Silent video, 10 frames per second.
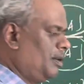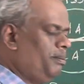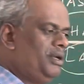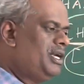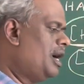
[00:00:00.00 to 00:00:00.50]

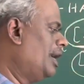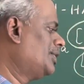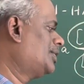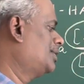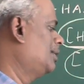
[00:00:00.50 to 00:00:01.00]

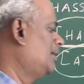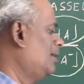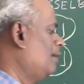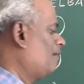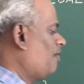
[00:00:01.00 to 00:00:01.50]
Because
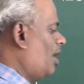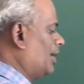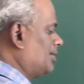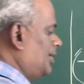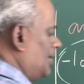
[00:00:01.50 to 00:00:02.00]

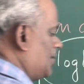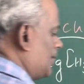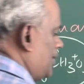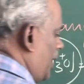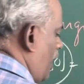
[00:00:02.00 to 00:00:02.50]
for
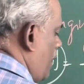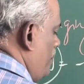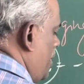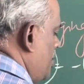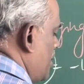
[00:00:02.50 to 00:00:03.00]
this
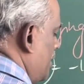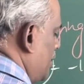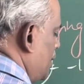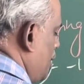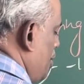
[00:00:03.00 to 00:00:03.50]
Kb, that
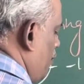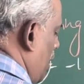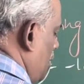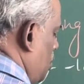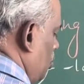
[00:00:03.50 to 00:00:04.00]
is
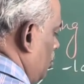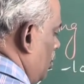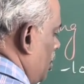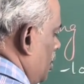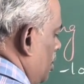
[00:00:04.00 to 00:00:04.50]
equal
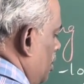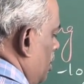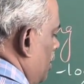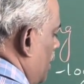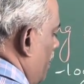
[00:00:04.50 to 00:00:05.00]
to
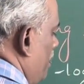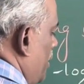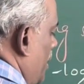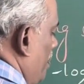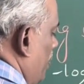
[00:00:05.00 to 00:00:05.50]
the
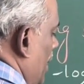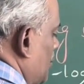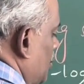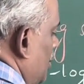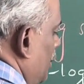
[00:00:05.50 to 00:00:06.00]
B
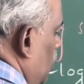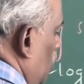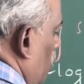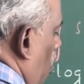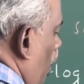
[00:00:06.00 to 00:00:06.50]
plus into
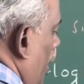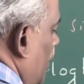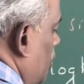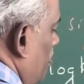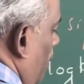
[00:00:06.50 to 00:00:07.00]

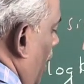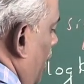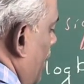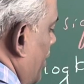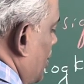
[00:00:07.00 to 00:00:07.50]
OH
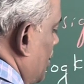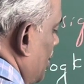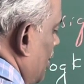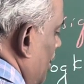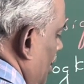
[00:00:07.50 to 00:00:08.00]
minus
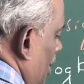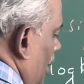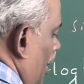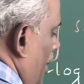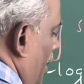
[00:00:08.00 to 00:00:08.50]

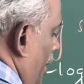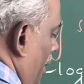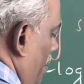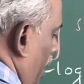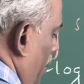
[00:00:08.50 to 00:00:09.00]

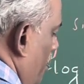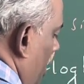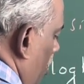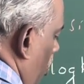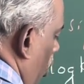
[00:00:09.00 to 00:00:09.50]
divided by
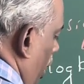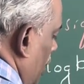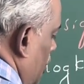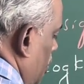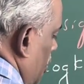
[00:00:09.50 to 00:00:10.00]

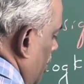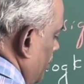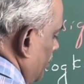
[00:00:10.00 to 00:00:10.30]
BOH.